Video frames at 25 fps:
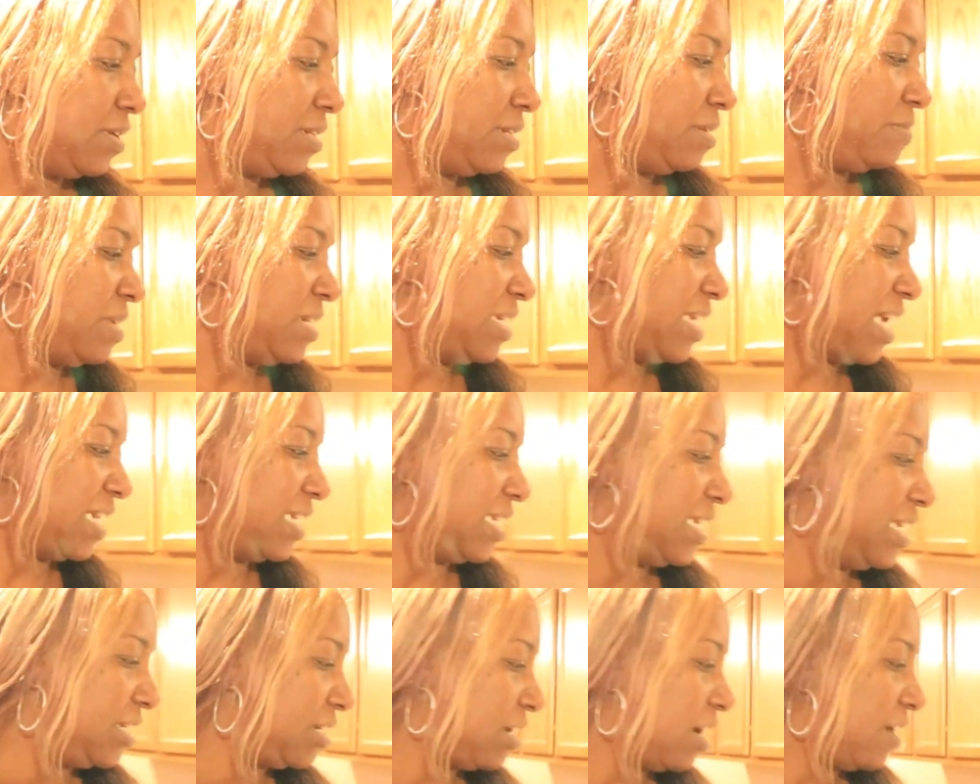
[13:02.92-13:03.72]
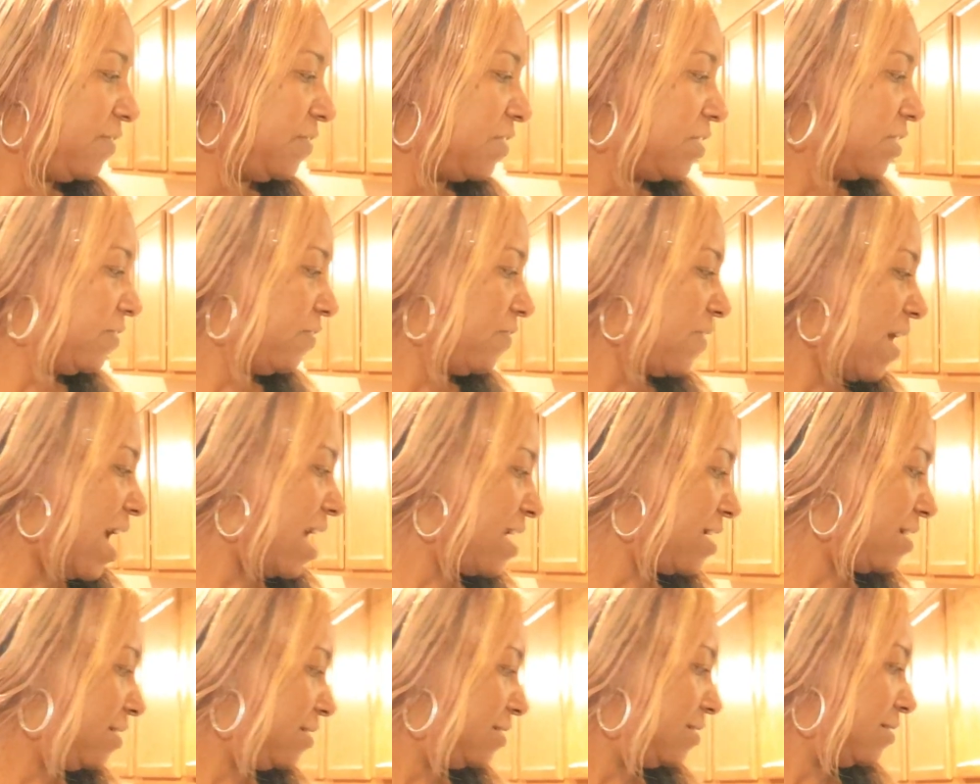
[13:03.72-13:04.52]
Let me take these off the
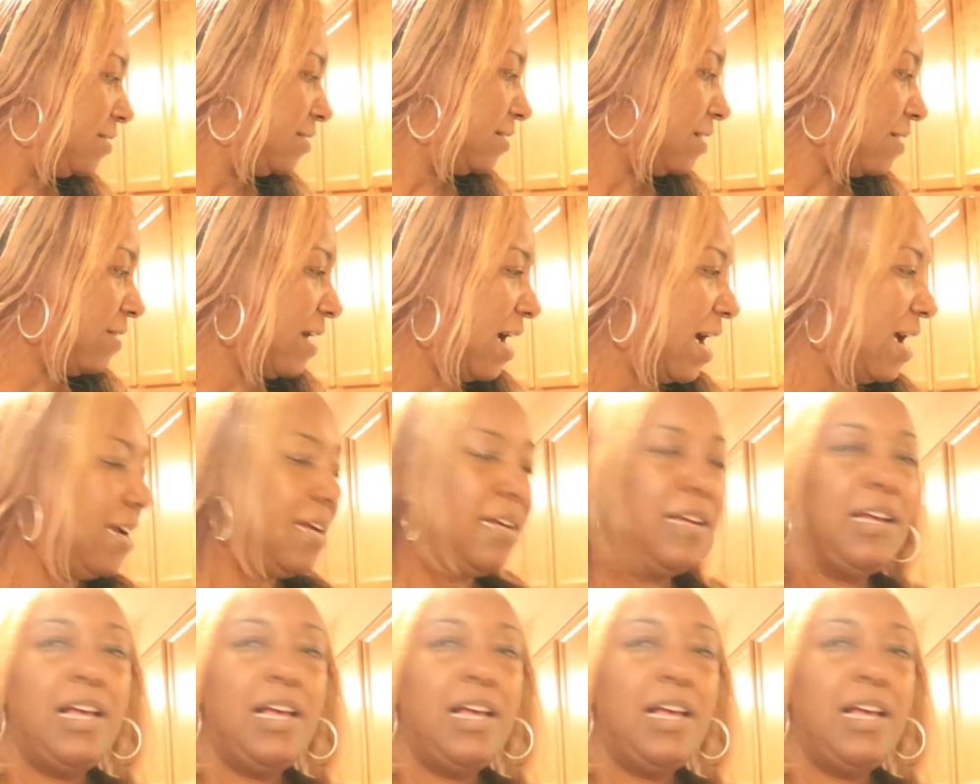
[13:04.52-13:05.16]
fire. Okay.